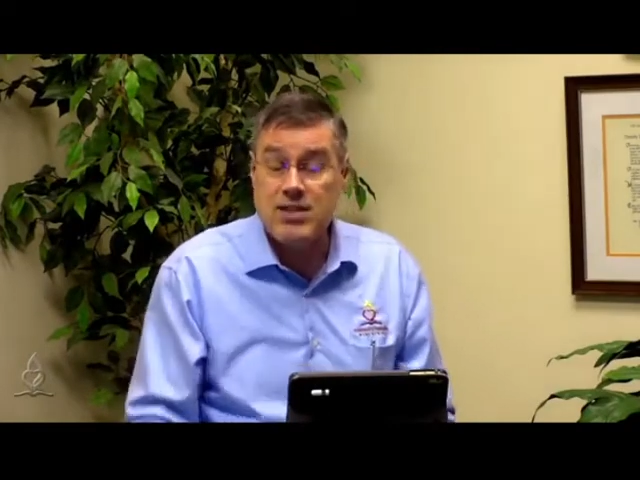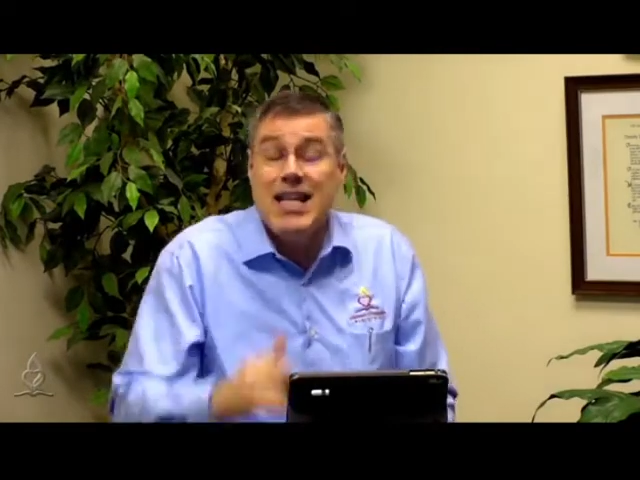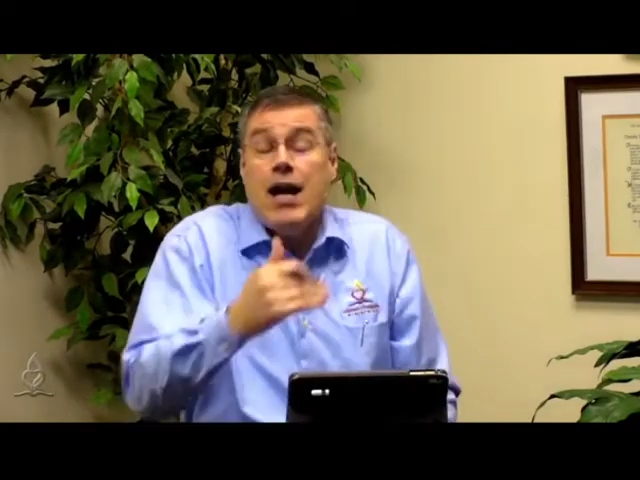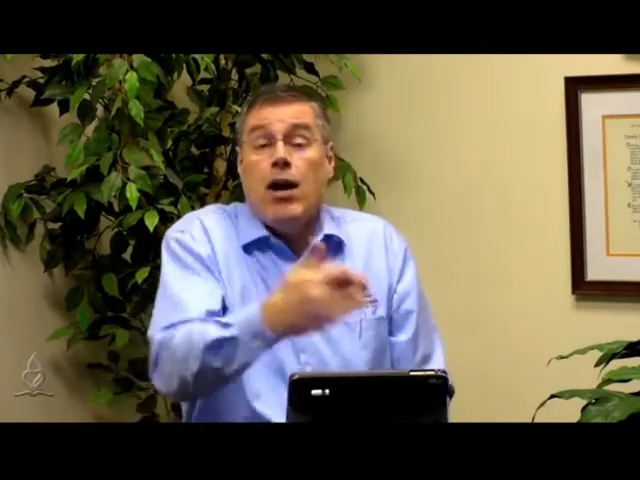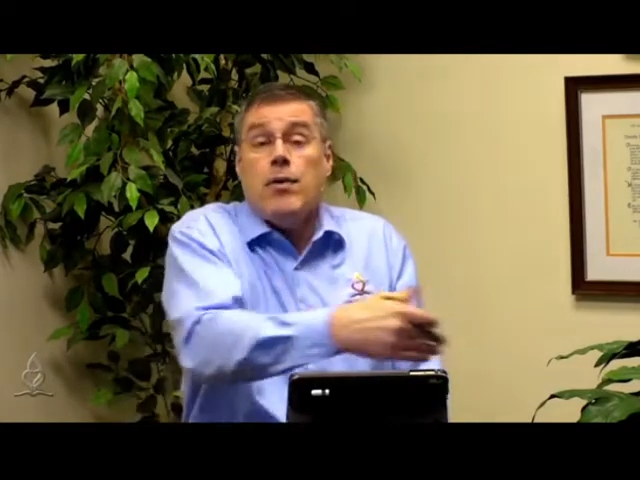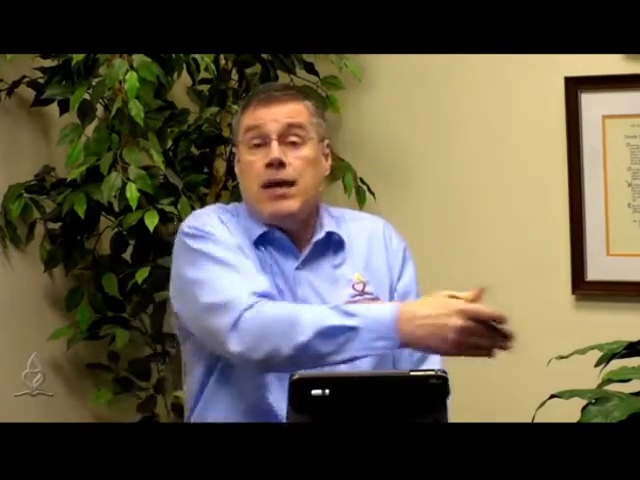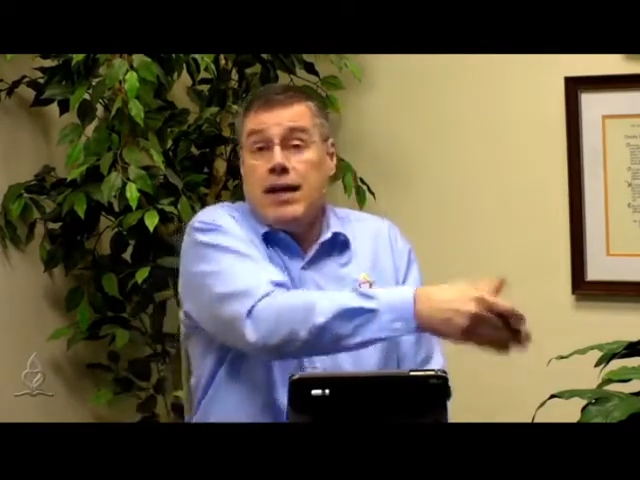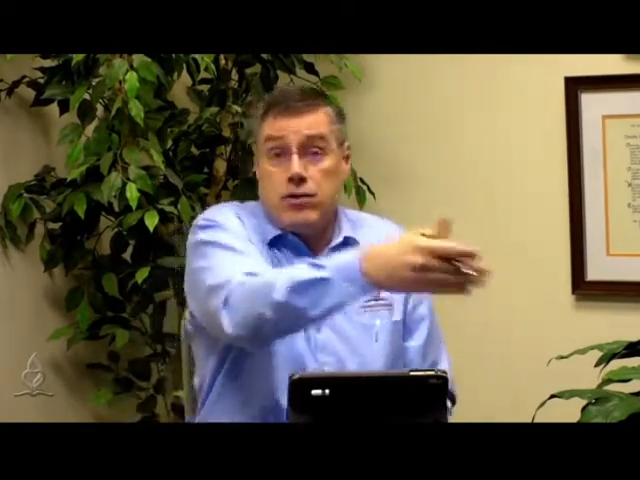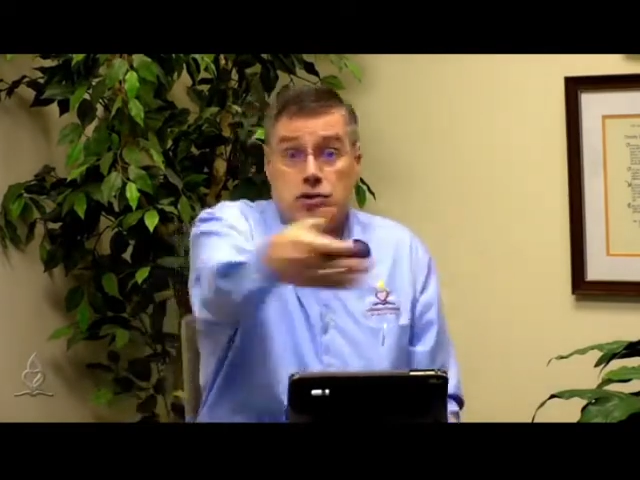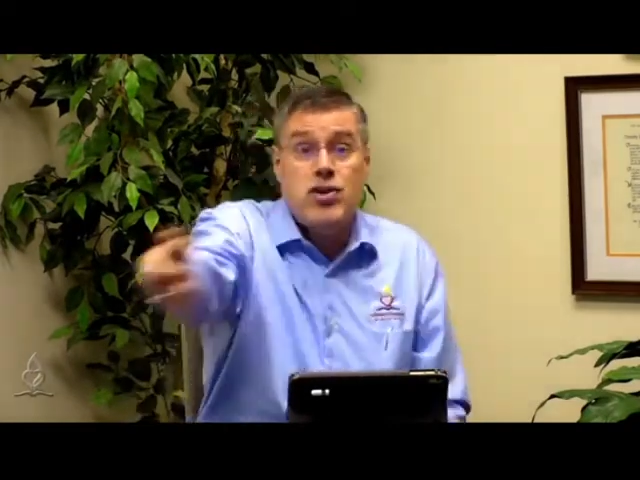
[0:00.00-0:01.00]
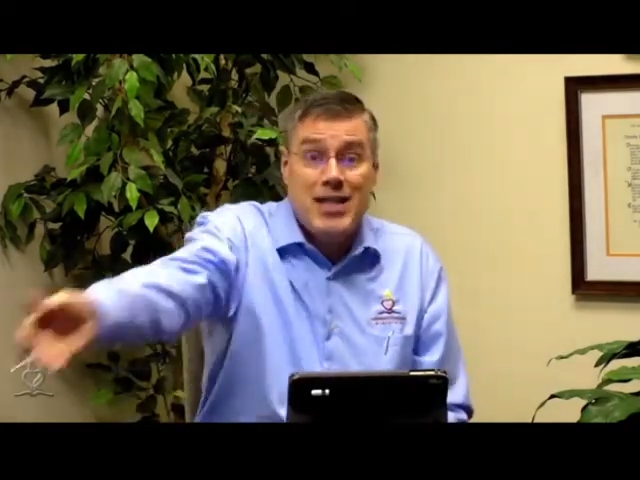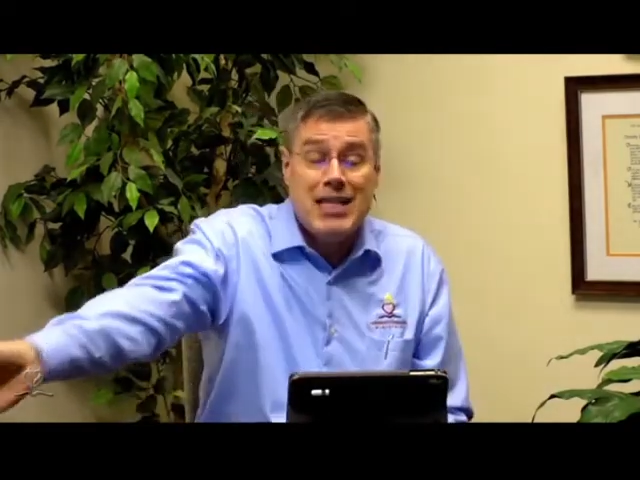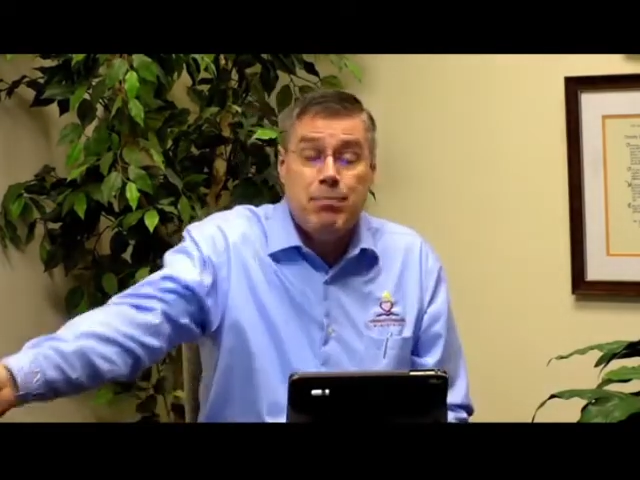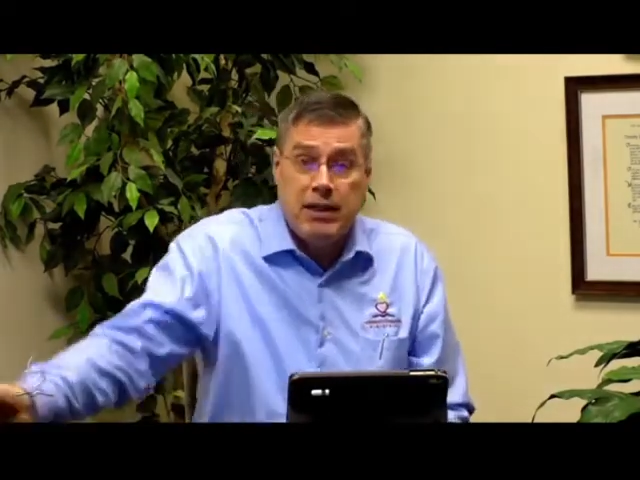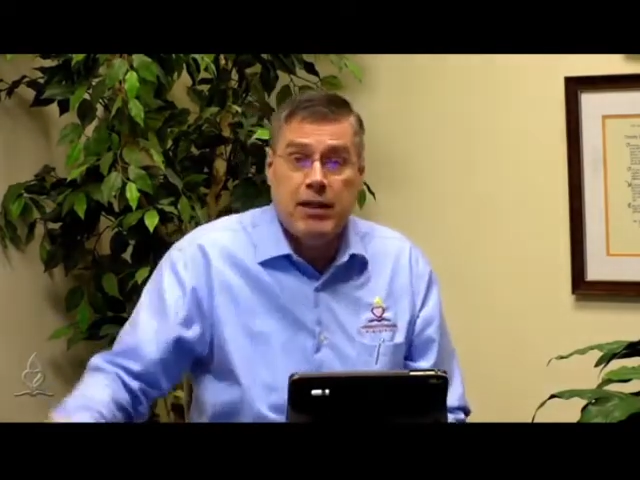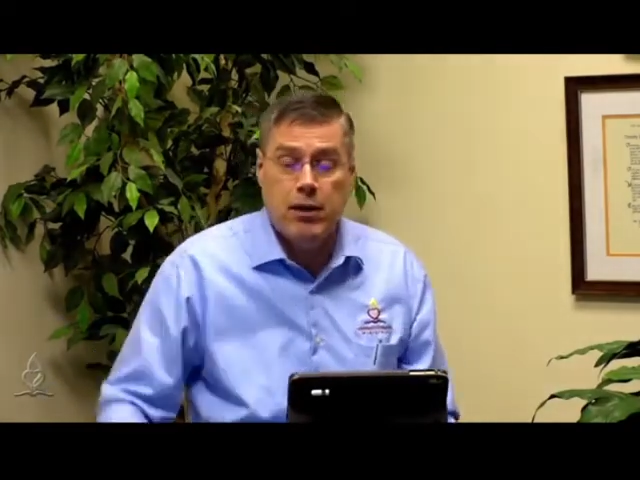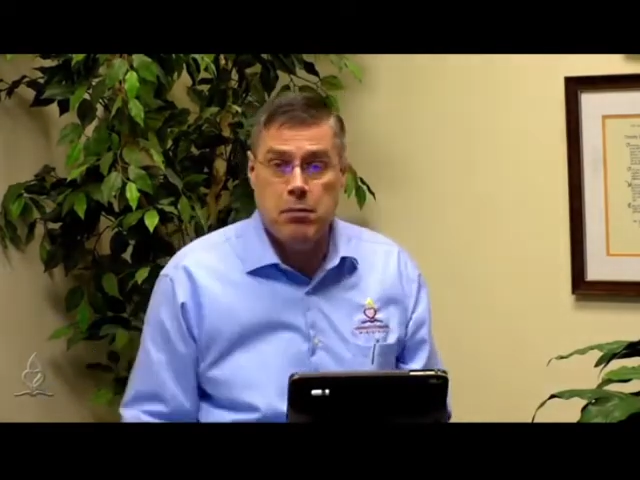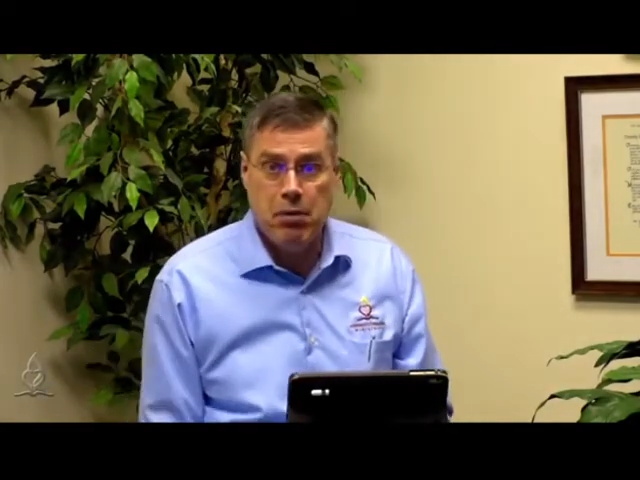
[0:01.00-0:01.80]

They are the right answers to these particular